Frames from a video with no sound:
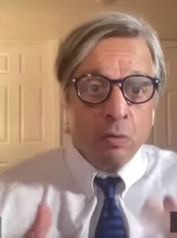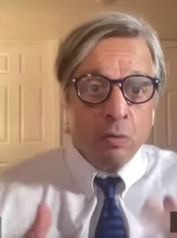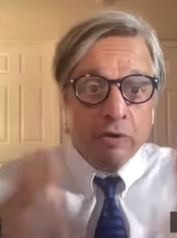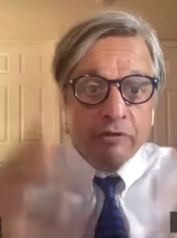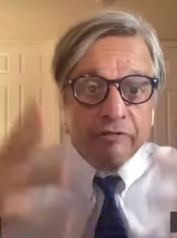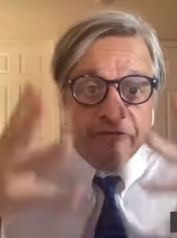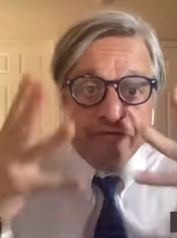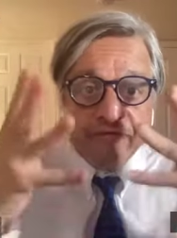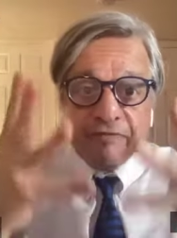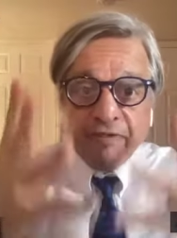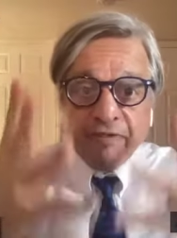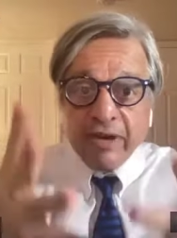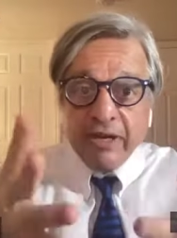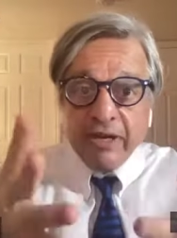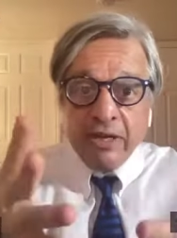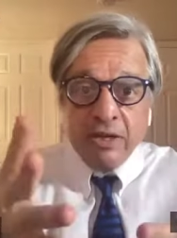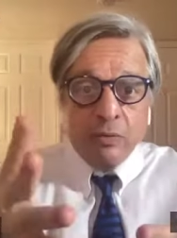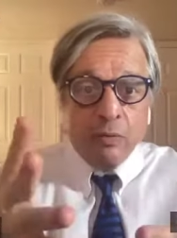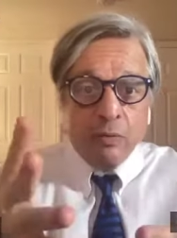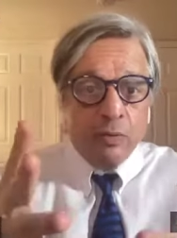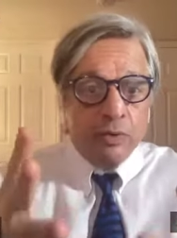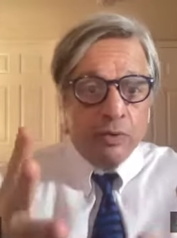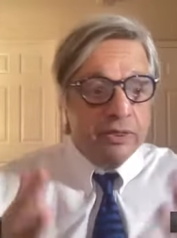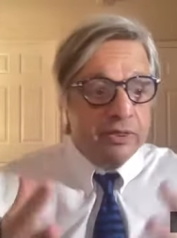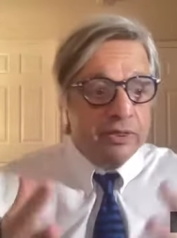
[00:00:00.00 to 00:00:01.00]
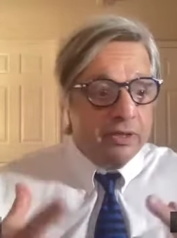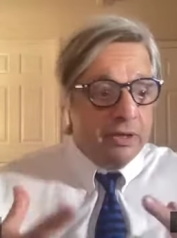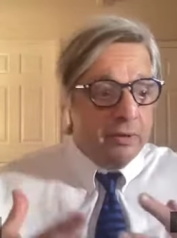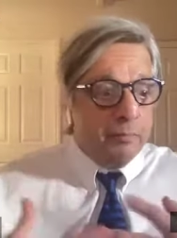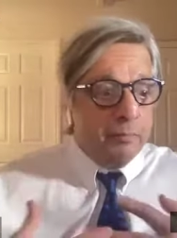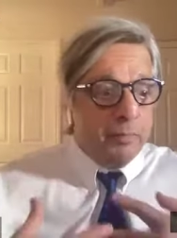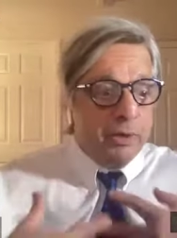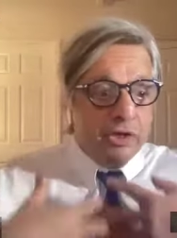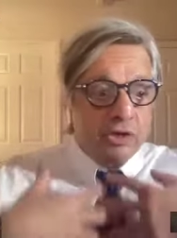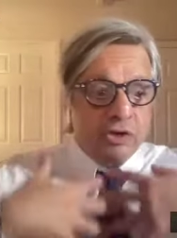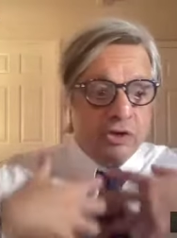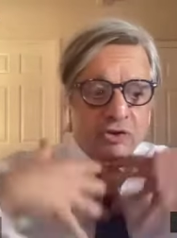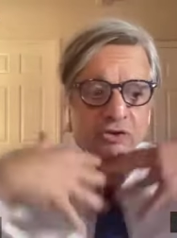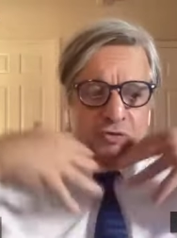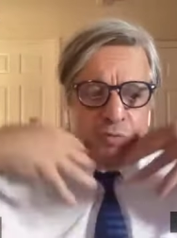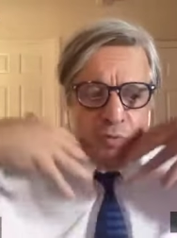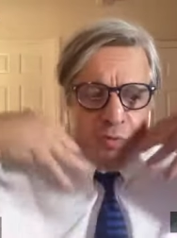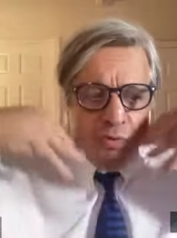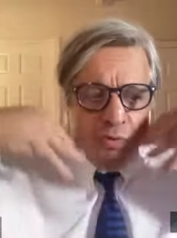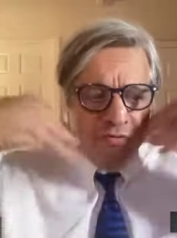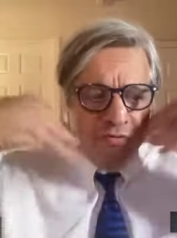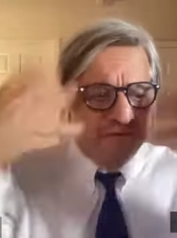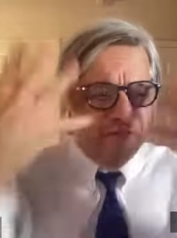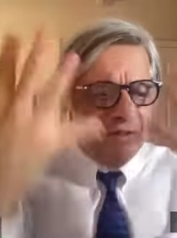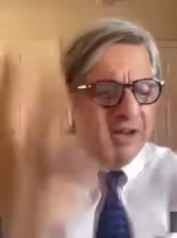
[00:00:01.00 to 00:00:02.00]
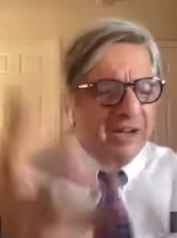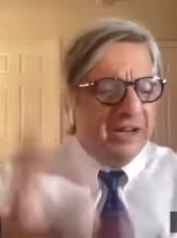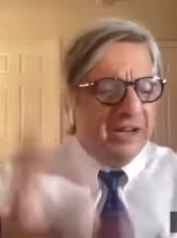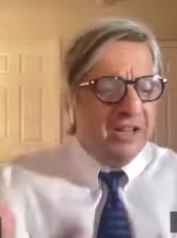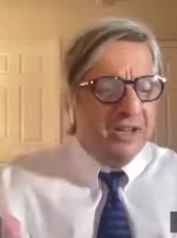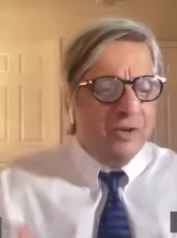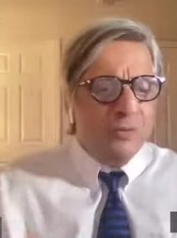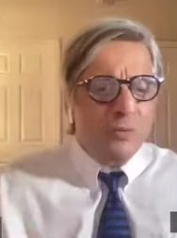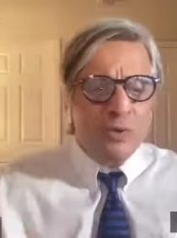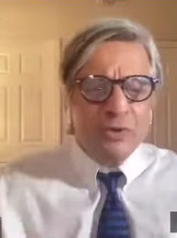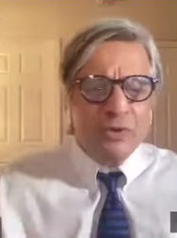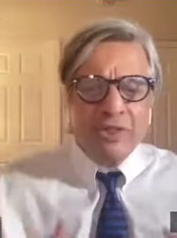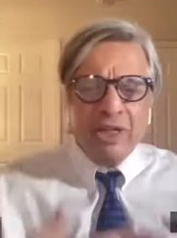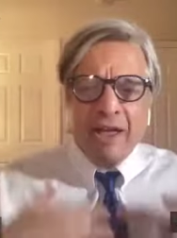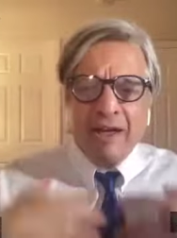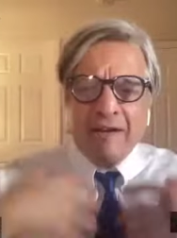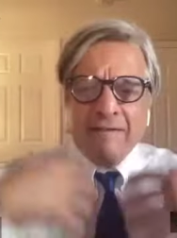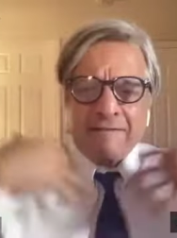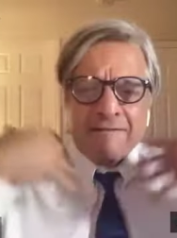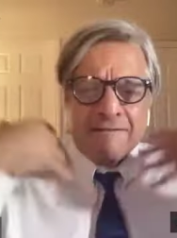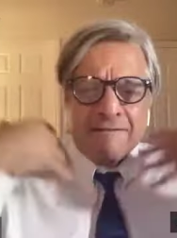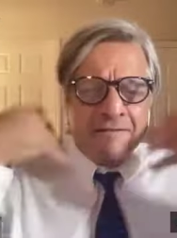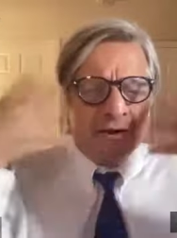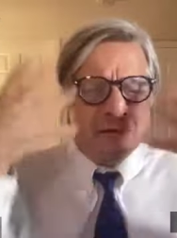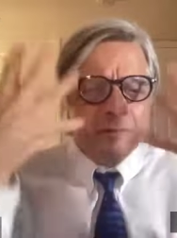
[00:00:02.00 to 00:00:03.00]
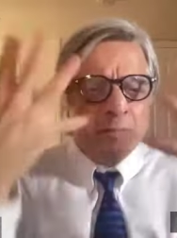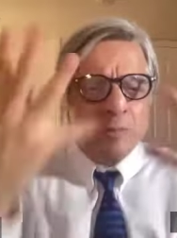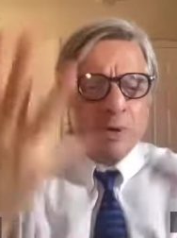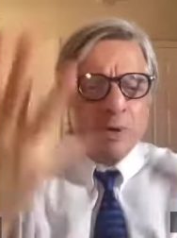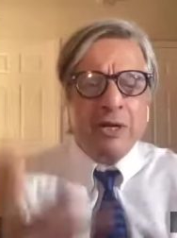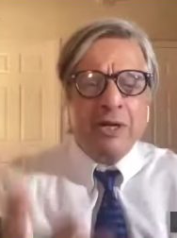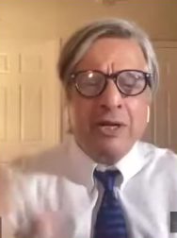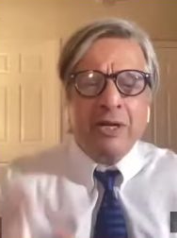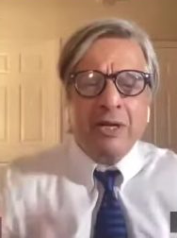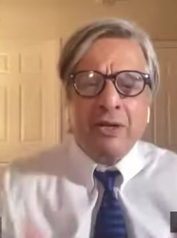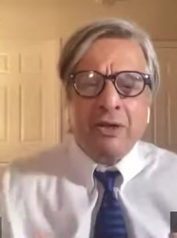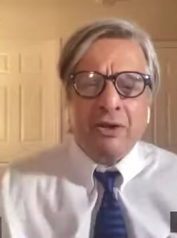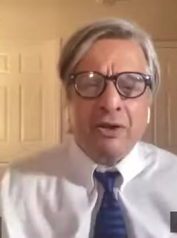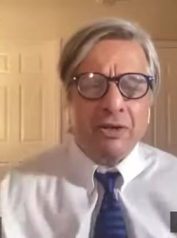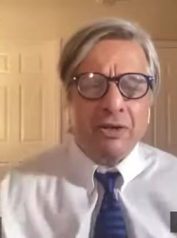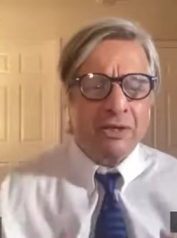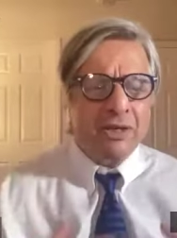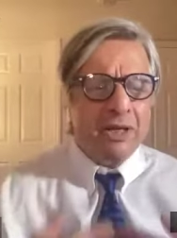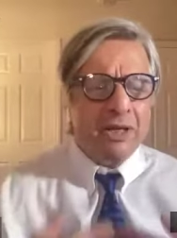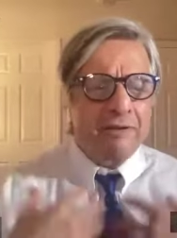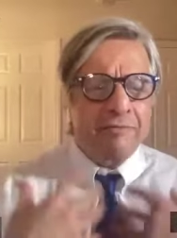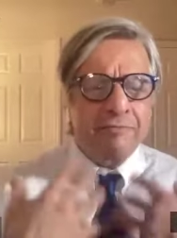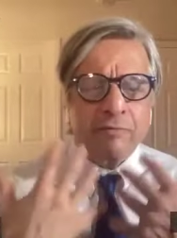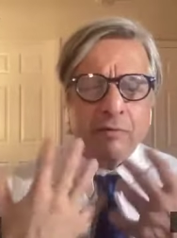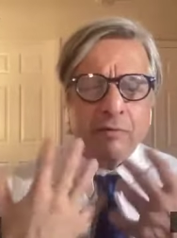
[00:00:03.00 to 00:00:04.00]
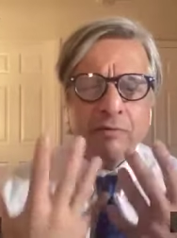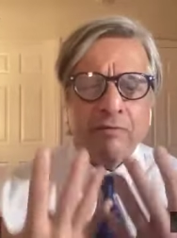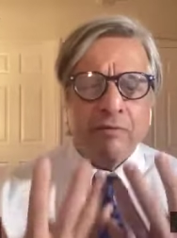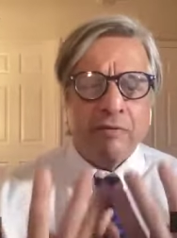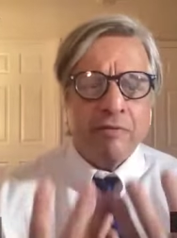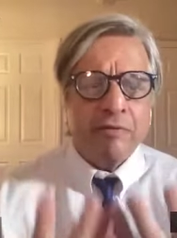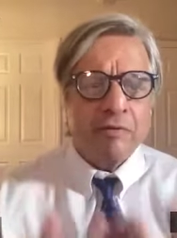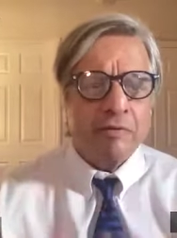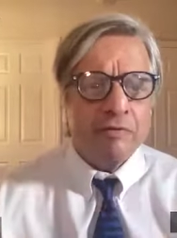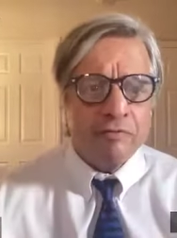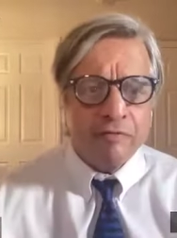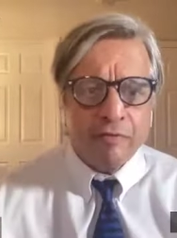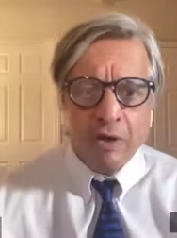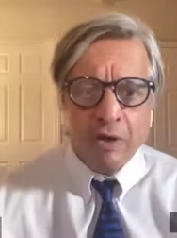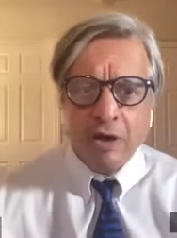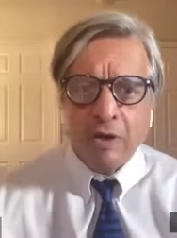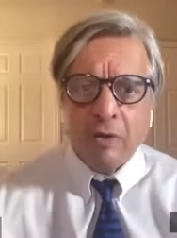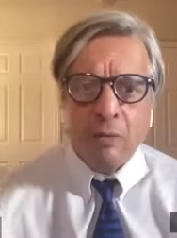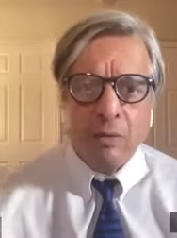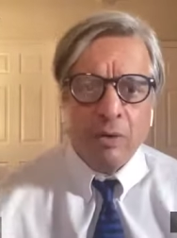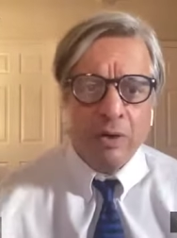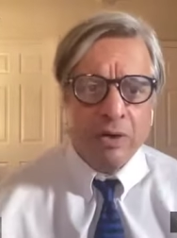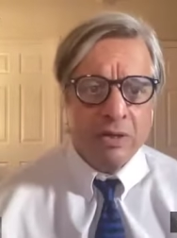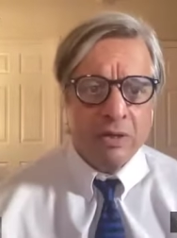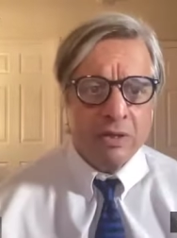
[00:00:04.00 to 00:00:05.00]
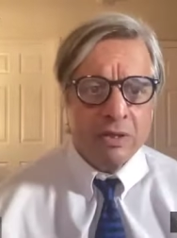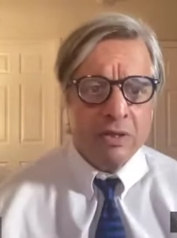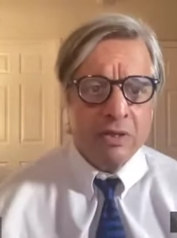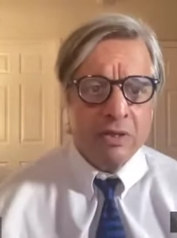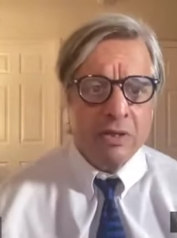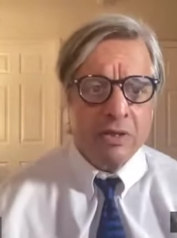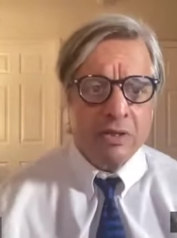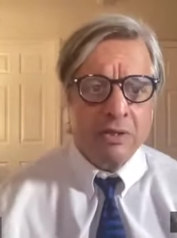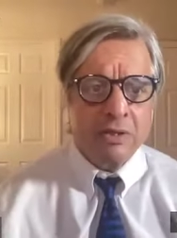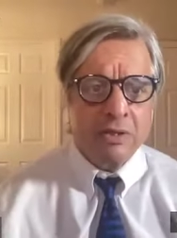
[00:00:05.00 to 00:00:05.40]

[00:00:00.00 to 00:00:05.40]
We're fighting with them because we're fighting with everybody in our life we've ever fought with.